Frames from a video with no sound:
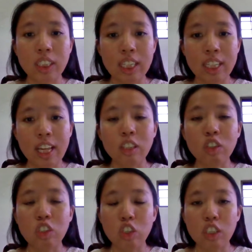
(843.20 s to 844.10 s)
and
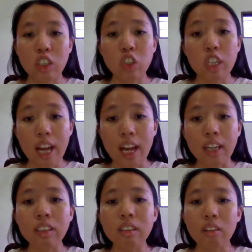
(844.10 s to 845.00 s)
energy such
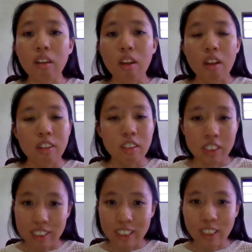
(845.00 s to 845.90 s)
as
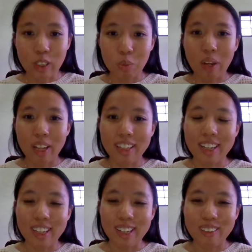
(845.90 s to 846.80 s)
what
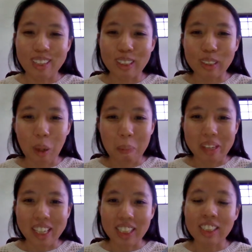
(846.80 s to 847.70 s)
this
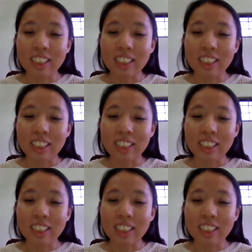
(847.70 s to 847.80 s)
topic is.